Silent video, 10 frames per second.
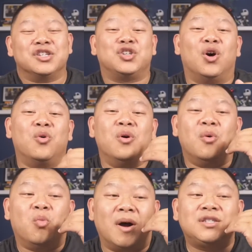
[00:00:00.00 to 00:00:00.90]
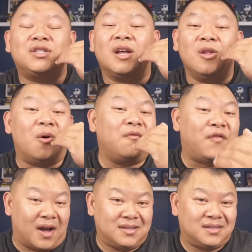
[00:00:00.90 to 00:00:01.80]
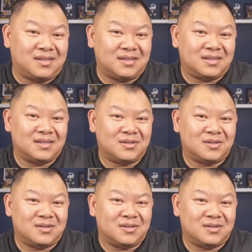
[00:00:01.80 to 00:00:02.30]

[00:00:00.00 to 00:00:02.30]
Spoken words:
So once the loan funds,